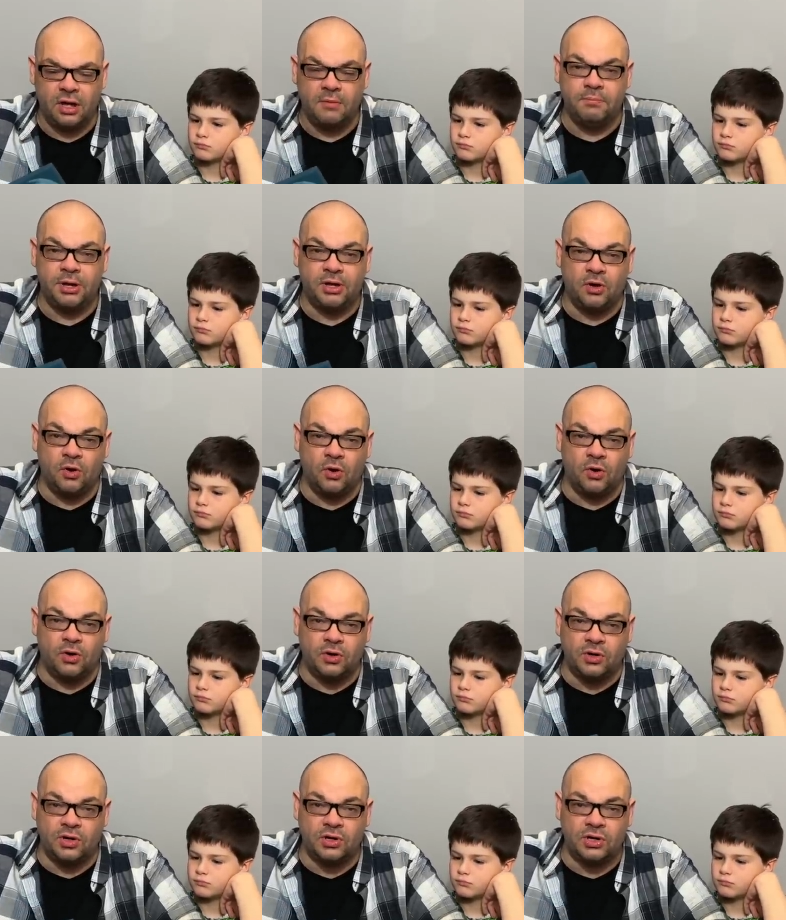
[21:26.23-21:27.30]

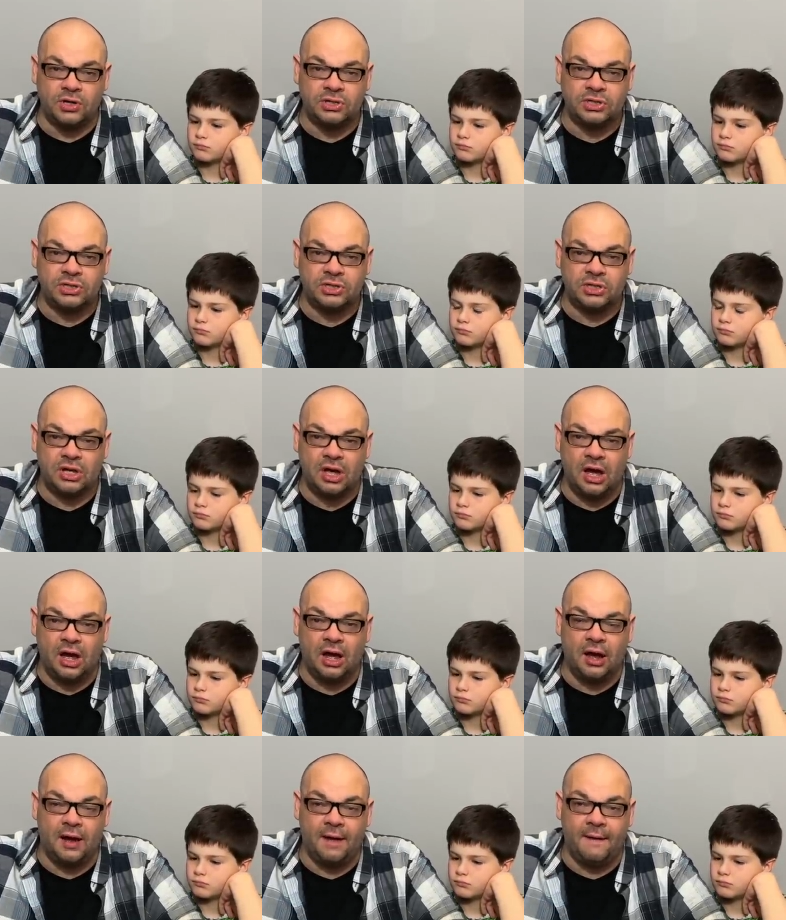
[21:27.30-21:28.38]
Speaker 1: because
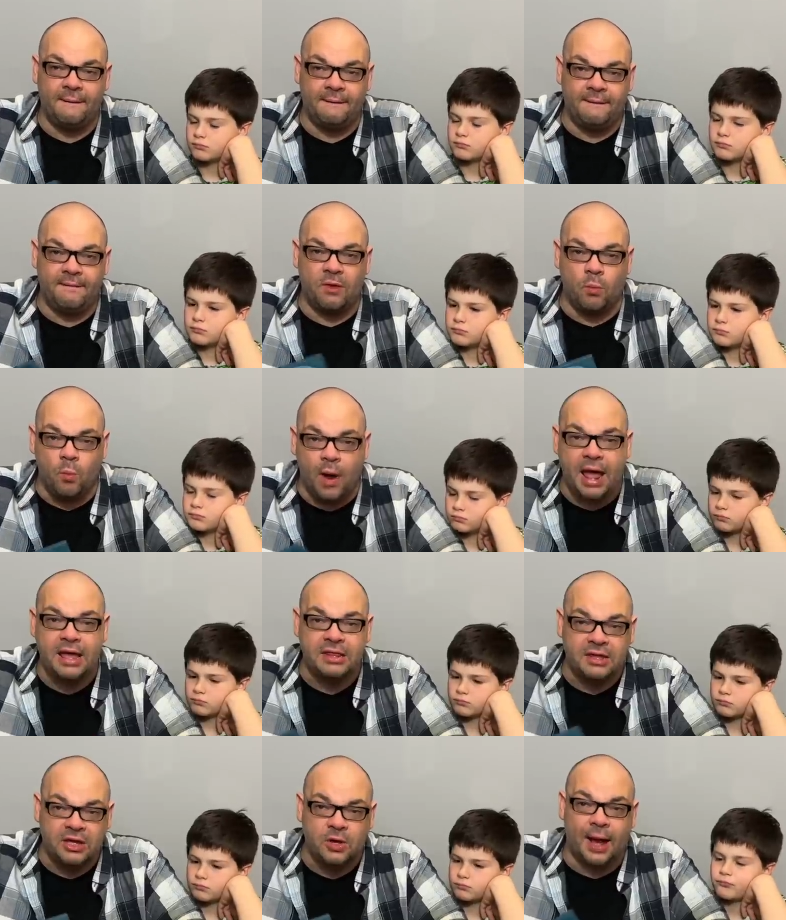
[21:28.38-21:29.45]
uh, the way
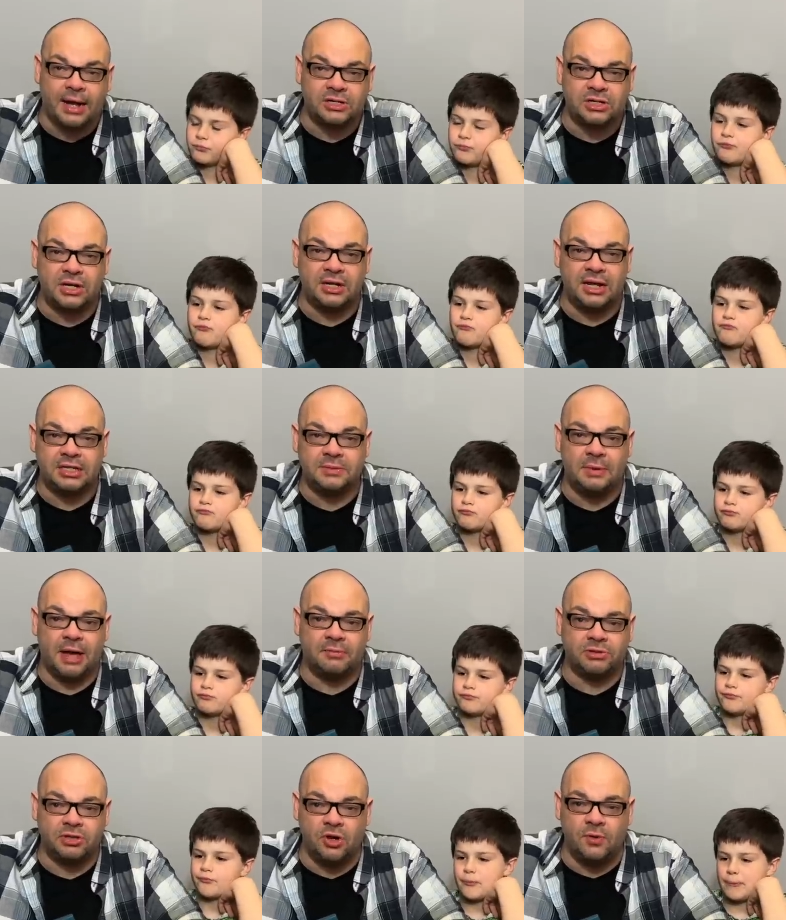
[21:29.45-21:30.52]
that you actually need to be able
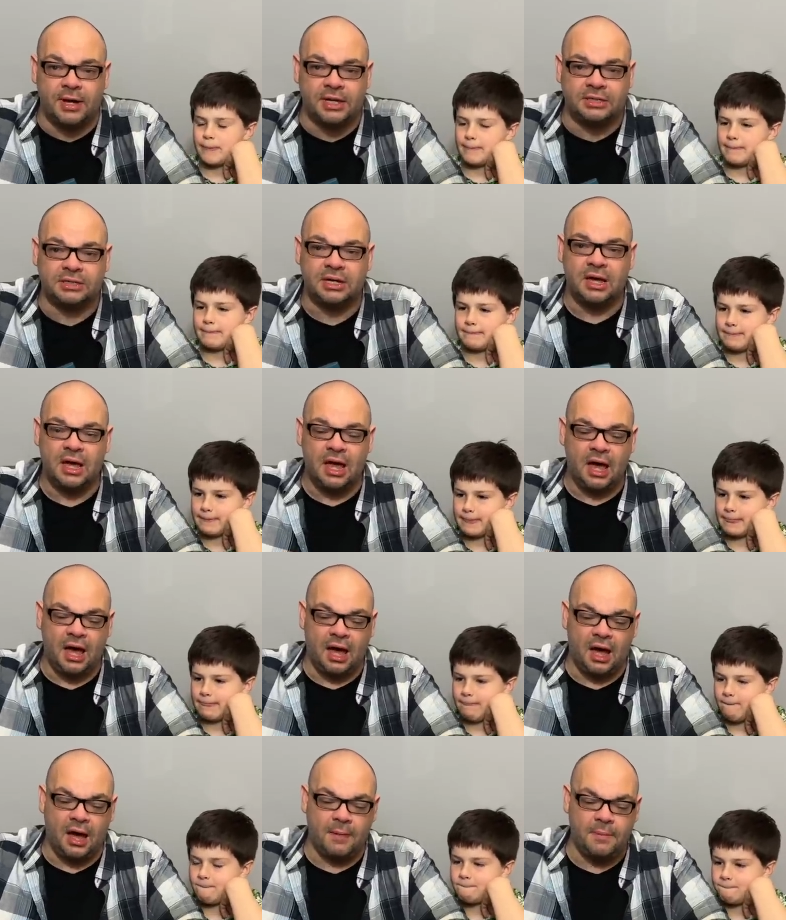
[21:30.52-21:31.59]
to do it,
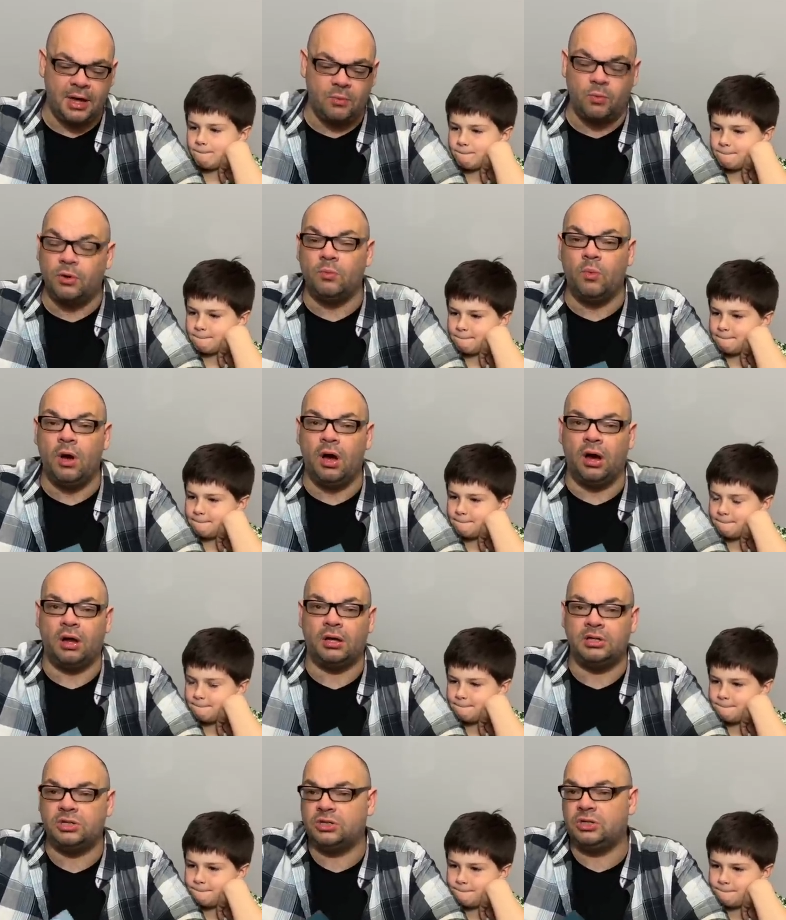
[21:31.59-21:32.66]
um, it wouldn't work.
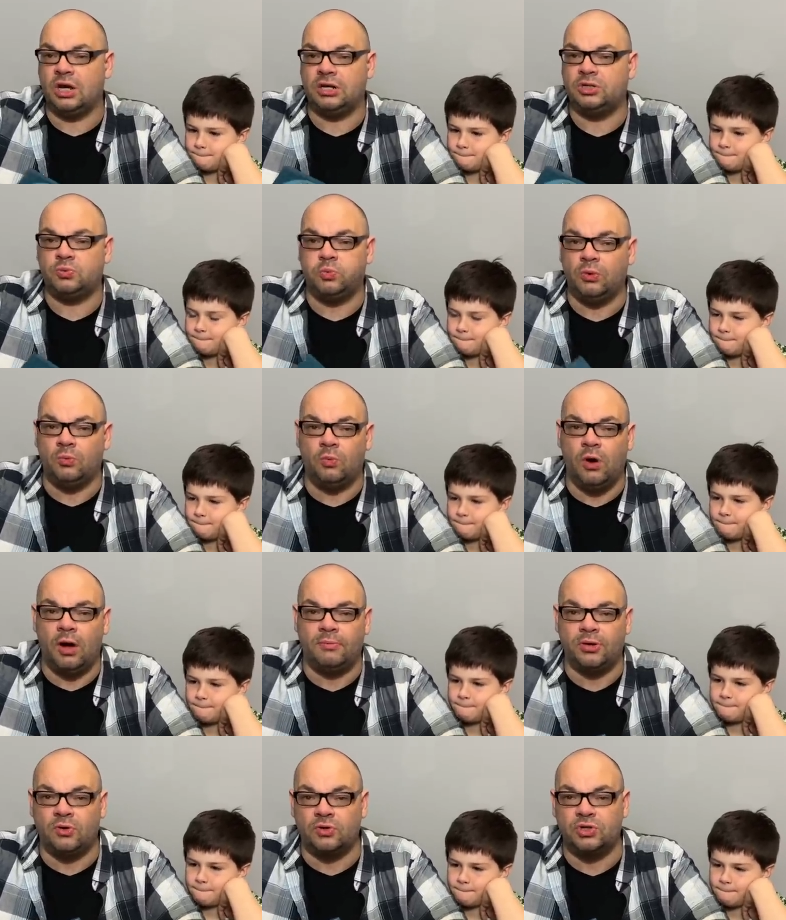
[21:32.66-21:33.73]
It just it just wouldn't work
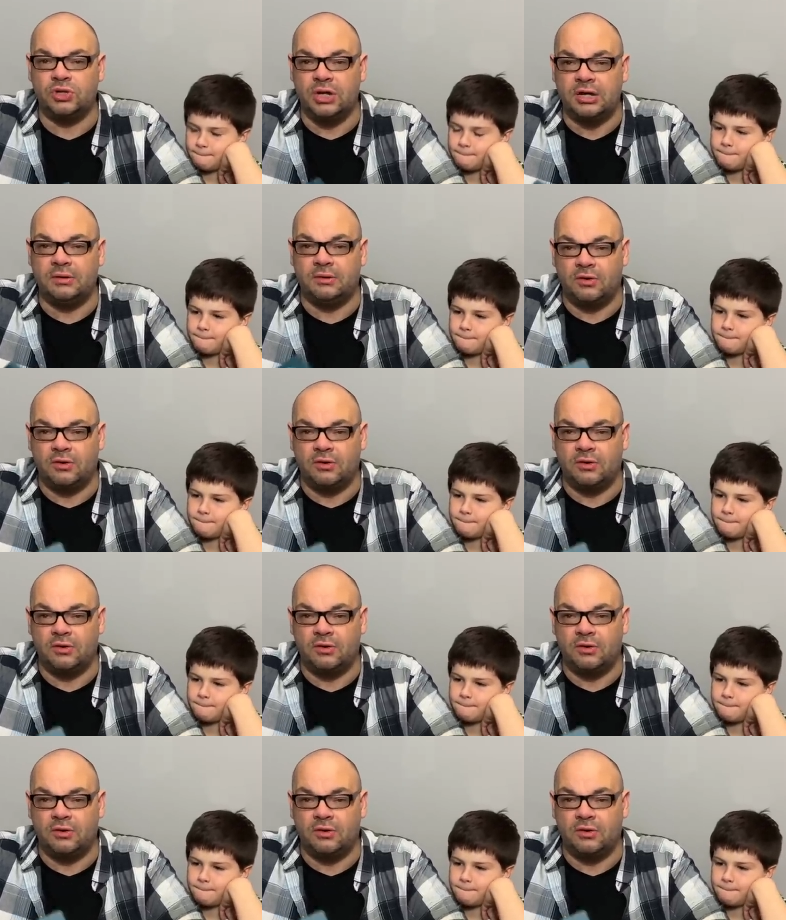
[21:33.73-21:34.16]
because you need